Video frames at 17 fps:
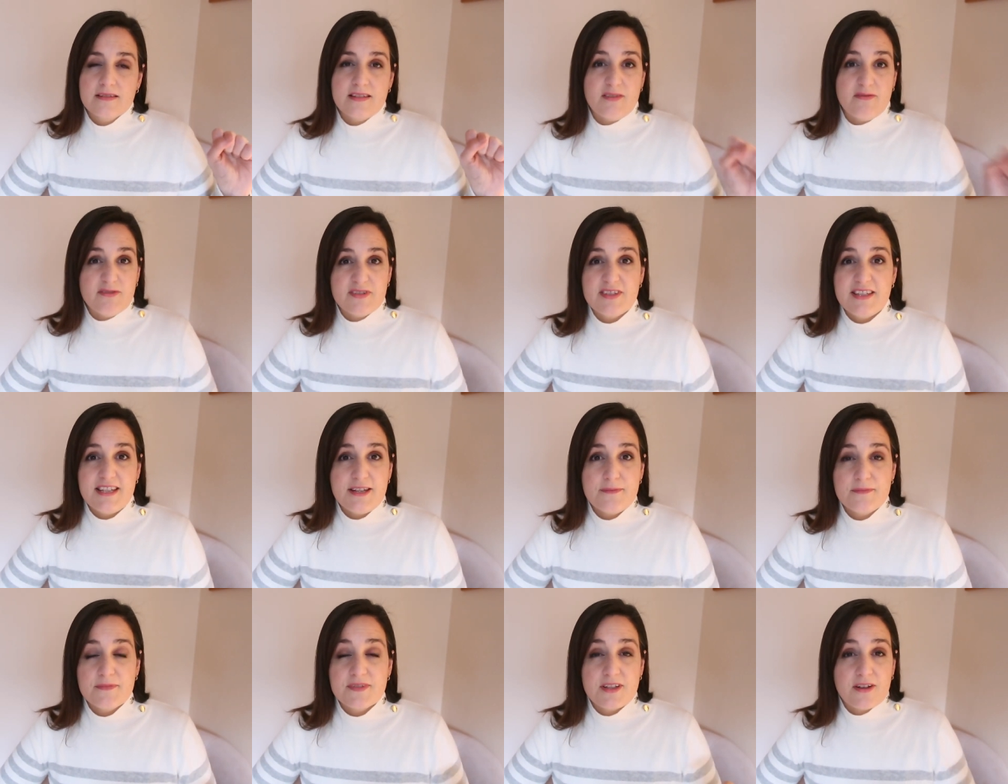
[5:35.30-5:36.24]

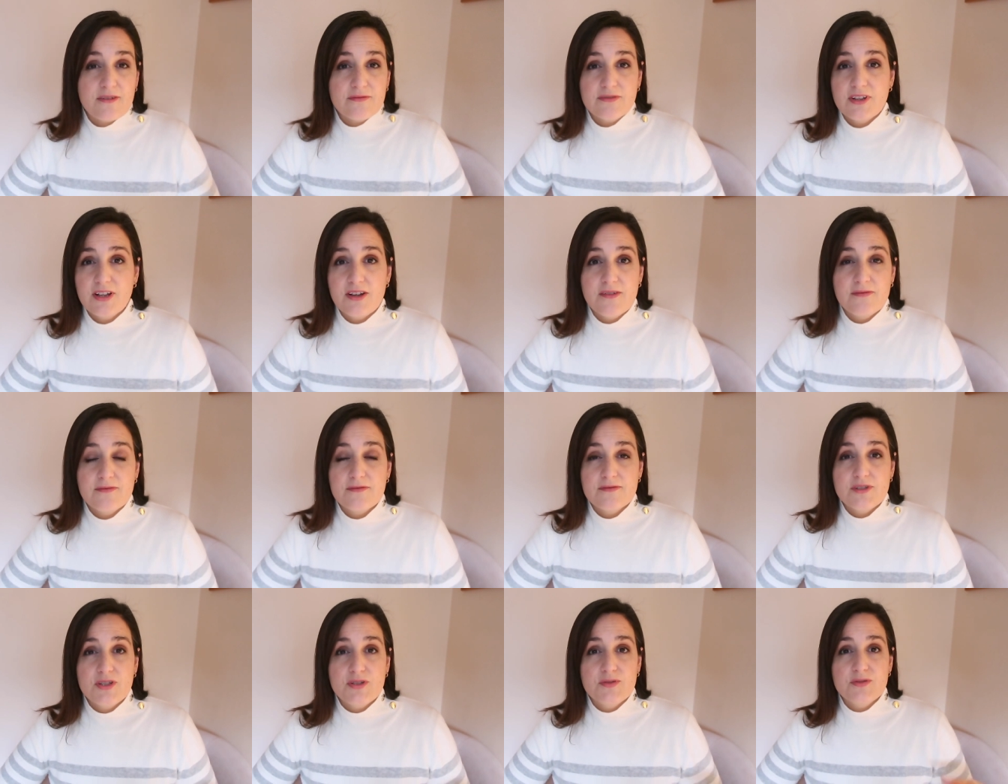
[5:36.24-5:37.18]
self-esteem, self-love,
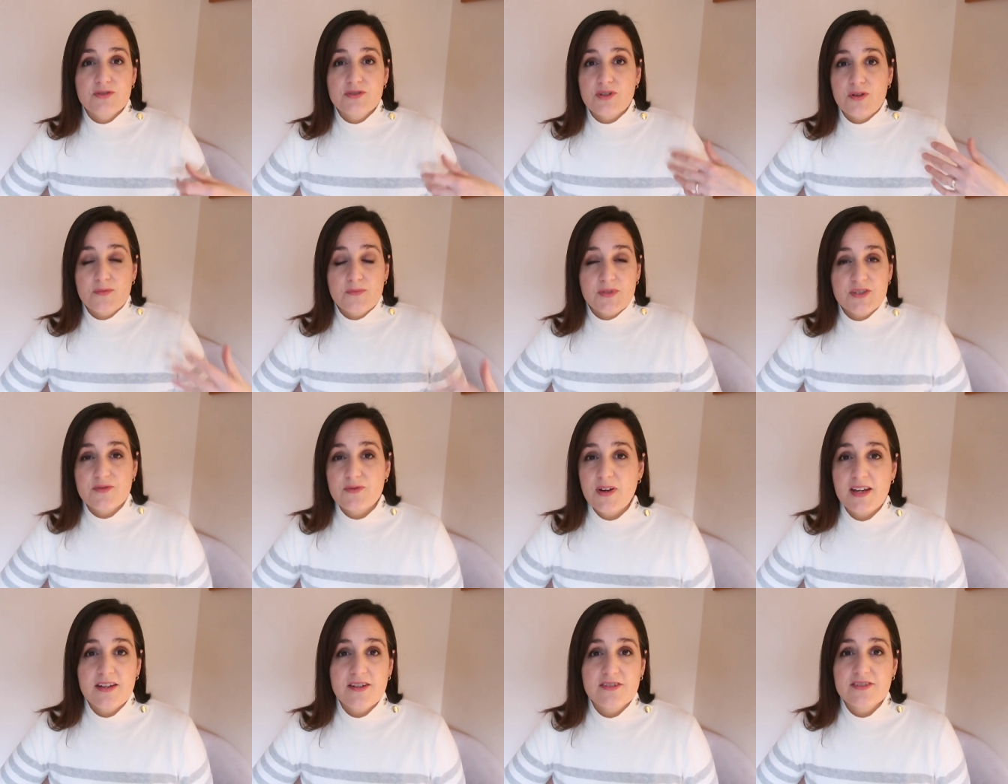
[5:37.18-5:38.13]
you don't
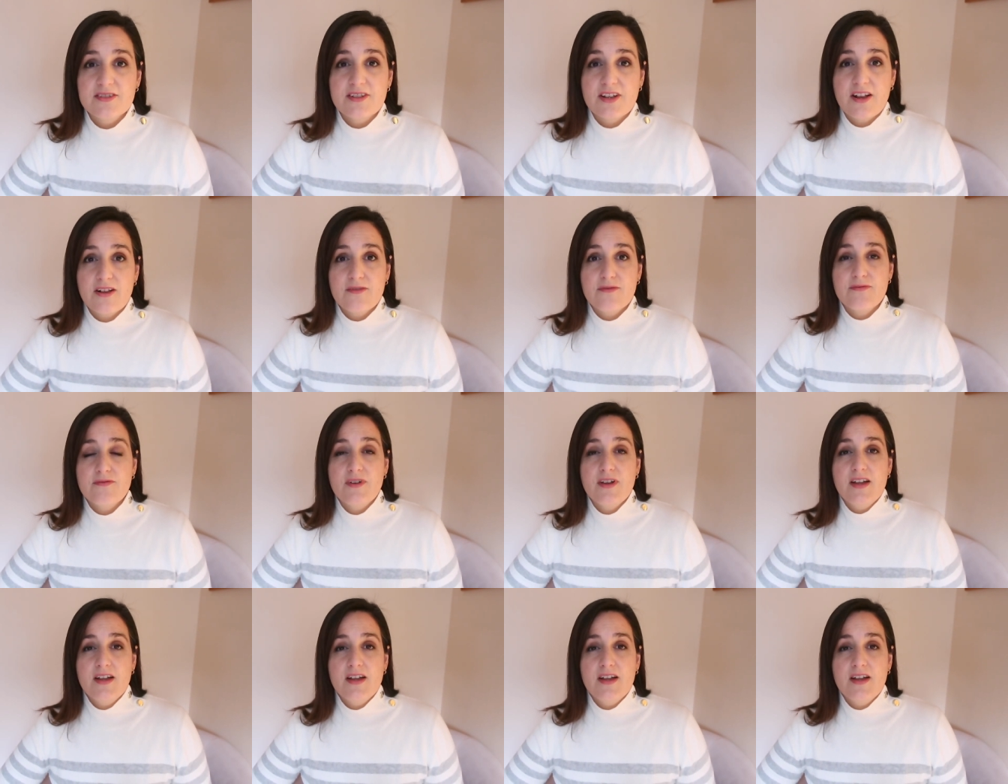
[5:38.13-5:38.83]
betray yourself,